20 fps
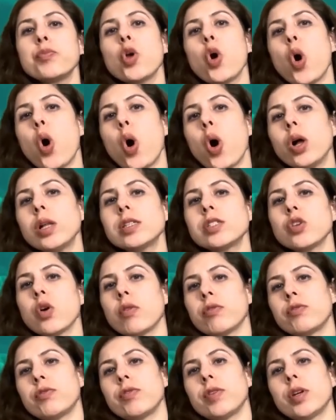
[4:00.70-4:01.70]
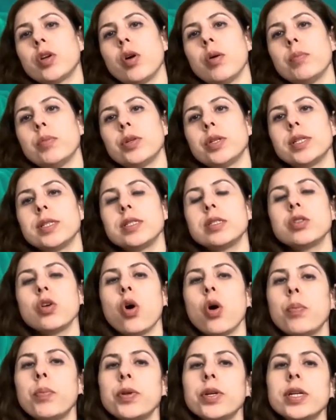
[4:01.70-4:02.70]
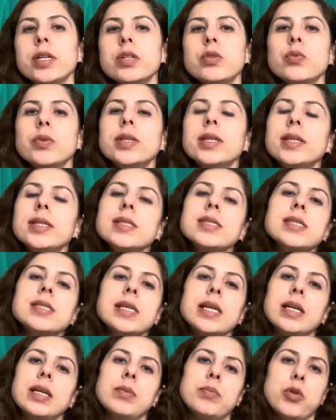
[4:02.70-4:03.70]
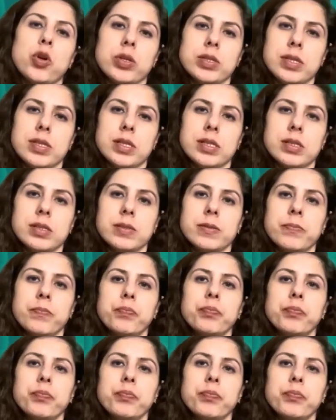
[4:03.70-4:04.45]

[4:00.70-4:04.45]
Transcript: all software components operate within a single process.